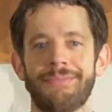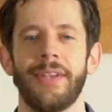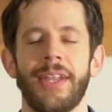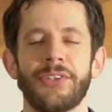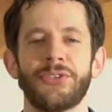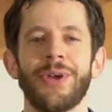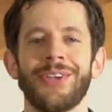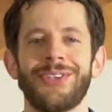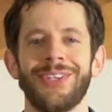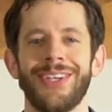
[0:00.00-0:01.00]
Next
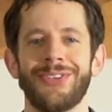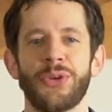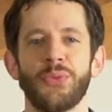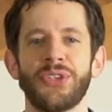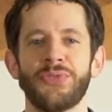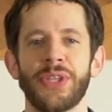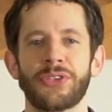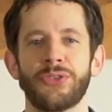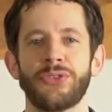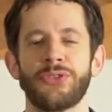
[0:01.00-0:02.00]
stretch is a wrist
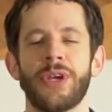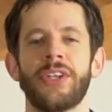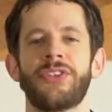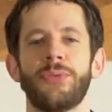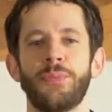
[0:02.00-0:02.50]
flexor stretch